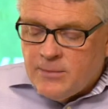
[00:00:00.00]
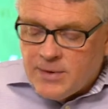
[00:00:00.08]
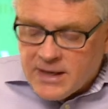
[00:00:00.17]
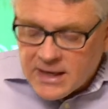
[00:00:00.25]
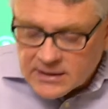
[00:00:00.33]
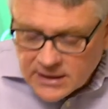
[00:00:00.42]
and
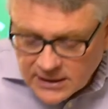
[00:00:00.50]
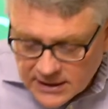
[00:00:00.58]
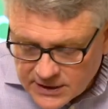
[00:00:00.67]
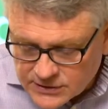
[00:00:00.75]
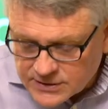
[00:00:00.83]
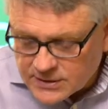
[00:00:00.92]
begin to
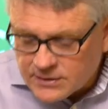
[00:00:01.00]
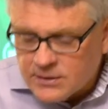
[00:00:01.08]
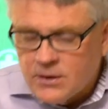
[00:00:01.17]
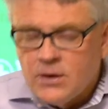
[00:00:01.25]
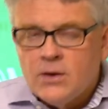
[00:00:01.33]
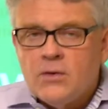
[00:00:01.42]

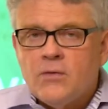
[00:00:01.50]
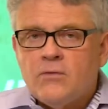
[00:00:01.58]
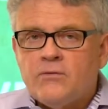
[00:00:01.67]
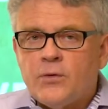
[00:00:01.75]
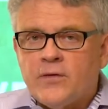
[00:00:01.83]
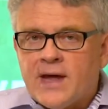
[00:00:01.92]
listen
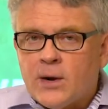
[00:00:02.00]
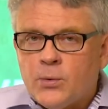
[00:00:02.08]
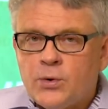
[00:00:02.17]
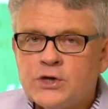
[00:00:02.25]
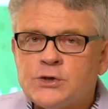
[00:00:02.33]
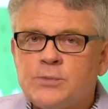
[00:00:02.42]
for
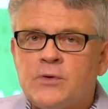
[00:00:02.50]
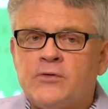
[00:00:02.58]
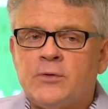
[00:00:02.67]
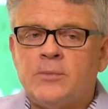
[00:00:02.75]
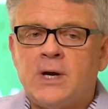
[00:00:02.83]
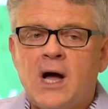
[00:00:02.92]
that whisper
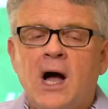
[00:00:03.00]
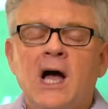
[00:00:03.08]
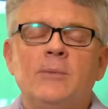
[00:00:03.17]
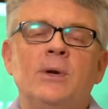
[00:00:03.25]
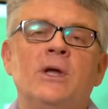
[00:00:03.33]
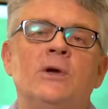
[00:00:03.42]
from
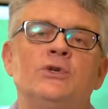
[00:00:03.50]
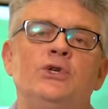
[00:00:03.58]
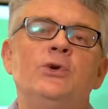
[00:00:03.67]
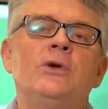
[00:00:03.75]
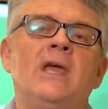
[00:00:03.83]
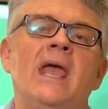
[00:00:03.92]
God
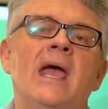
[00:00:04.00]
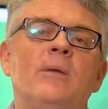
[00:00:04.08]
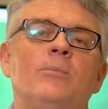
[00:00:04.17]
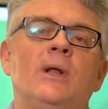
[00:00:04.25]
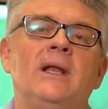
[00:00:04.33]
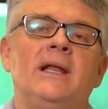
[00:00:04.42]
because you
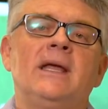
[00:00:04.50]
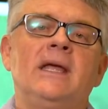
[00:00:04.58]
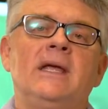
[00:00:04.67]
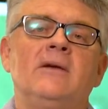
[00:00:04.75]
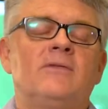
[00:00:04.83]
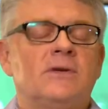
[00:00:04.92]
can't
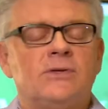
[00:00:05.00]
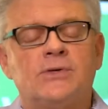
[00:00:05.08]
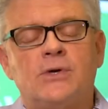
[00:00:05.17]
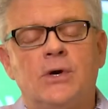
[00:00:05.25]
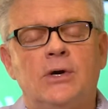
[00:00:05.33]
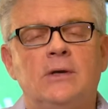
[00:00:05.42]
believe, this
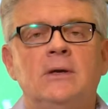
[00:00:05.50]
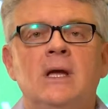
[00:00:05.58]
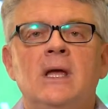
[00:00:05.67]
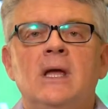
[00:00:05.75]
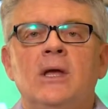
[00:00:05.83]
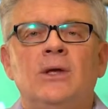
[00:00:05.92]
is good,
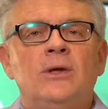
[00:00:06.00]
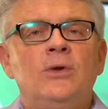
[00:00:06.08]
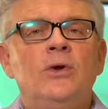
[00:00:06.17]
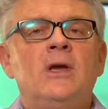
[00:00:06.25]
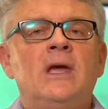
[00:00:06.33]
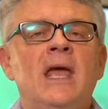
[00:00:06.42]

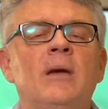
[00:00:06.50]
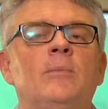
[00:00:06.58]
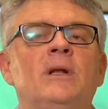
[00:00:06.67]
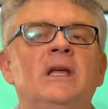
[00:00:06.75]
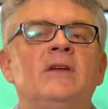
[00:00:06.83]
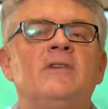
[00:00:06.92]
you can't
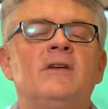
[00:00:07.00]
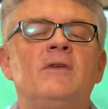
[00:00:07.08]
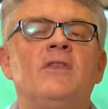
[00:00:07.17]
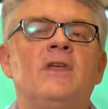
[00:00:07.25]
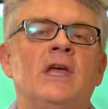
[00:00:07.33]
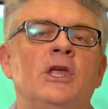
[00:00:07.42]
believe
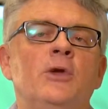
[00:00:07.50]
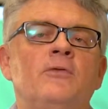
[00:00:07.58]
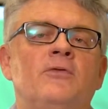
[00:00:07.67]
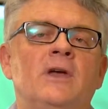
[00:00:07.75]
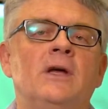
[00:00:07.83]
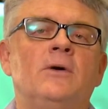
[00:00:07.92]
everything you
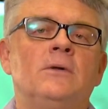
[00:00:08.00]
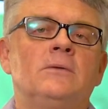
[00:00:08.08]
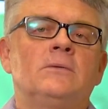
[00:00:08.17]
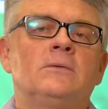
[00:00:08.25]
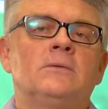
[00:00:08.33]
feel.